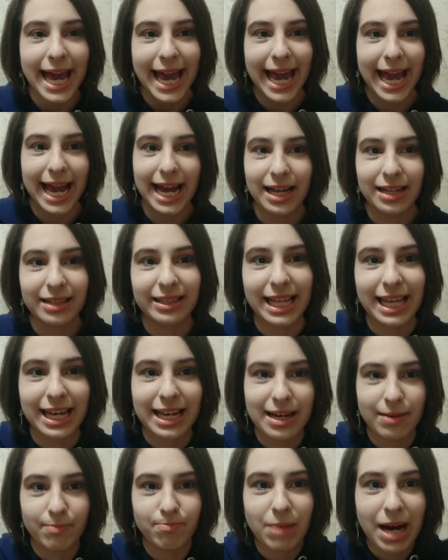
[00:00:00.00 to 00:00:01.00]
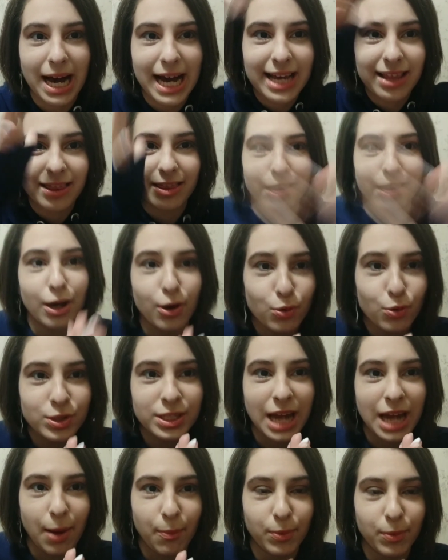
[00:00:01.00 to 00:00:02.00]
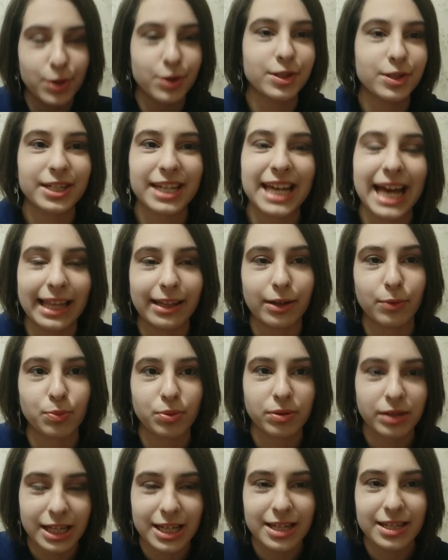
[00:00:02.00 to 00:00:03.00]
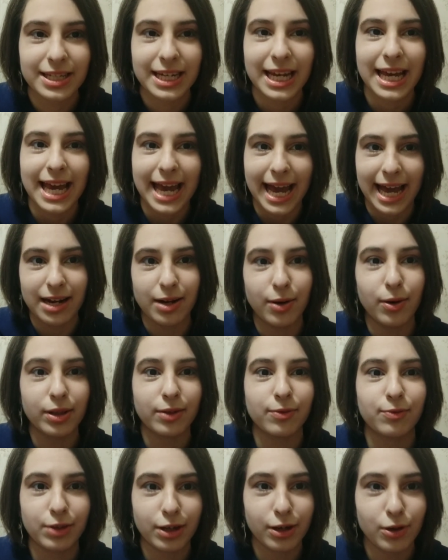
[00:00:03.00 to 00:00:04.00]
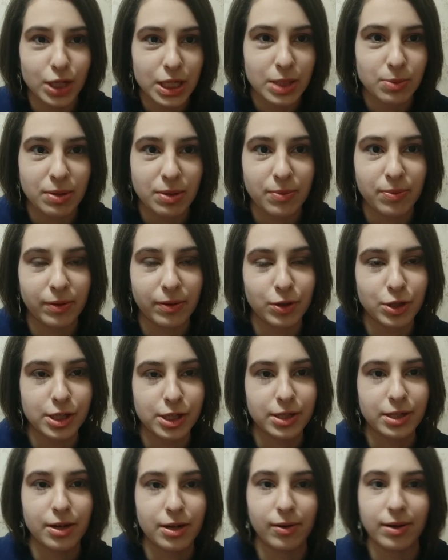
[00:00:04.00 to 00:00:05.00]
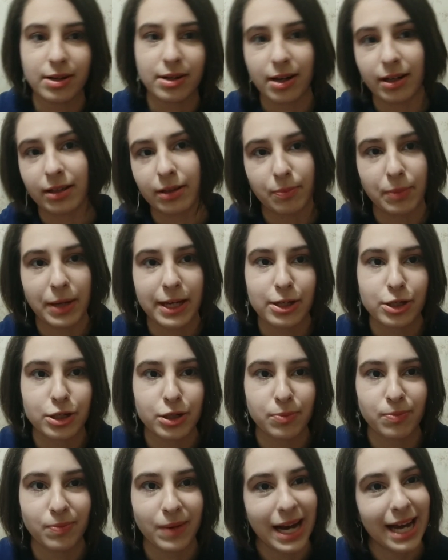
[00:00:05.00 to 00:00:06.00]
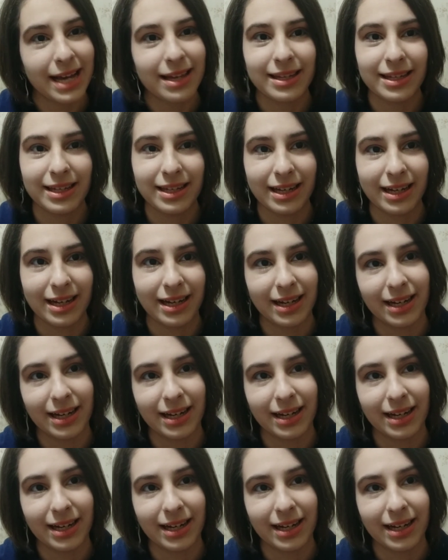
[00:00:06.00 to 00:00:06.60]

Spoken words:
and like combine those numbers together, please, and all of those people just going on the page to buy